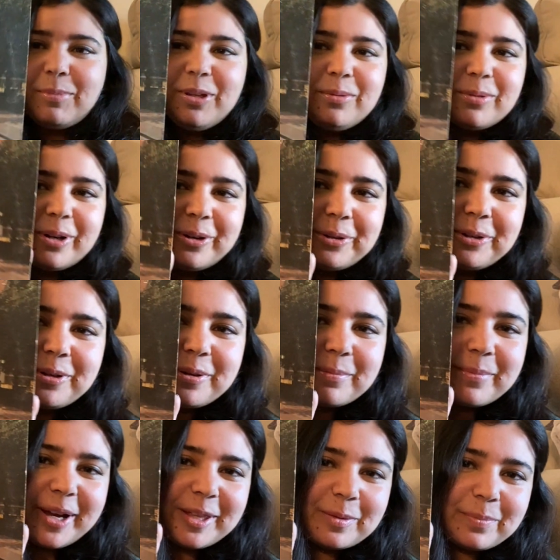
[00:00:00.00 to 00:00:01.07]
Road
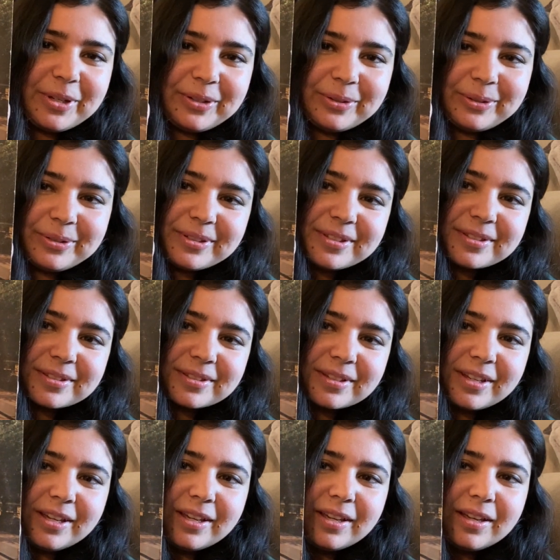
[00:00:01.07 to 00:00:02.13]
by the Beatles.
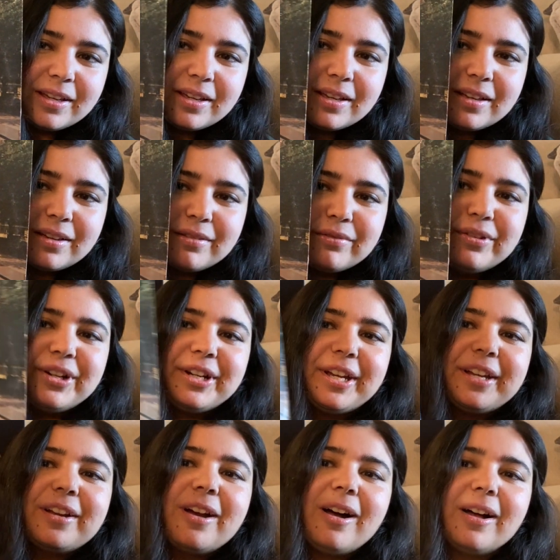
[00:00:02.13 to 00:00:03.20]
Very
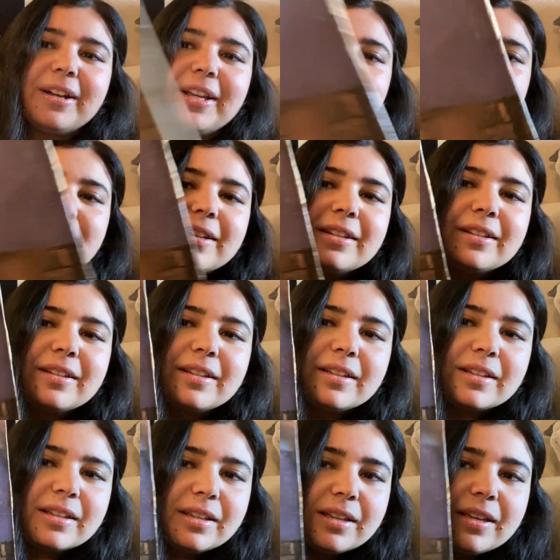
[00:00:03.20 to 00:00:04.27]
iconic
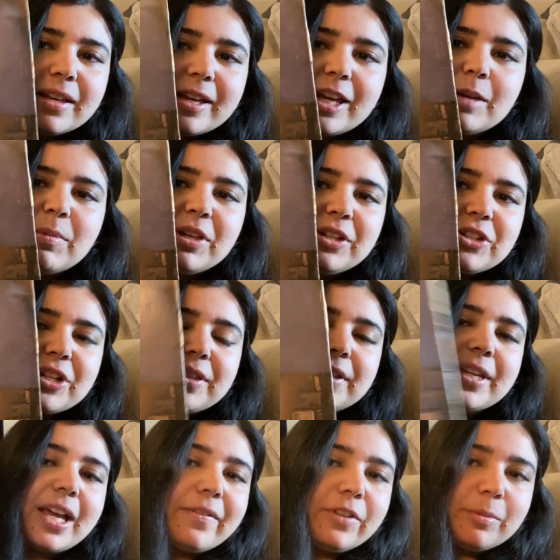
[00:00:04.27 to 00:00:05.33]
image. I think
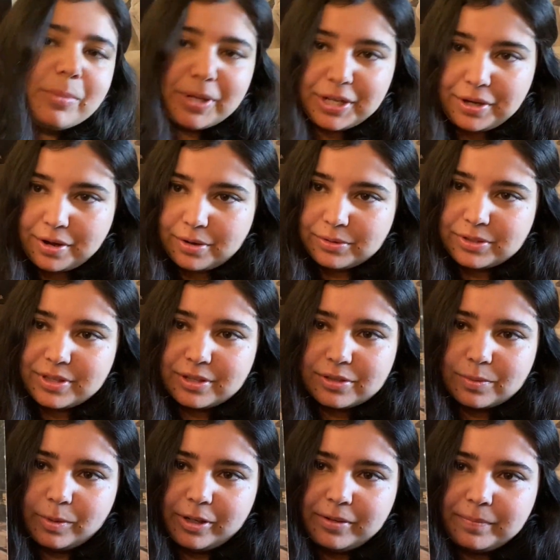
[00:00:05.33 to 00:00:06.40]
everybody knows this
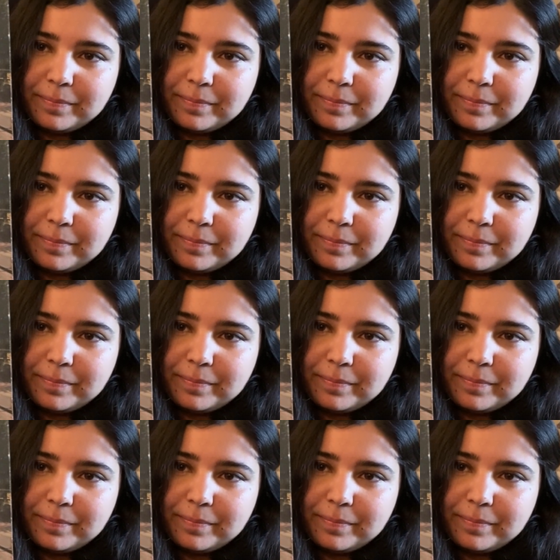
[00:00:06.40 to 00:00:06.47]
one.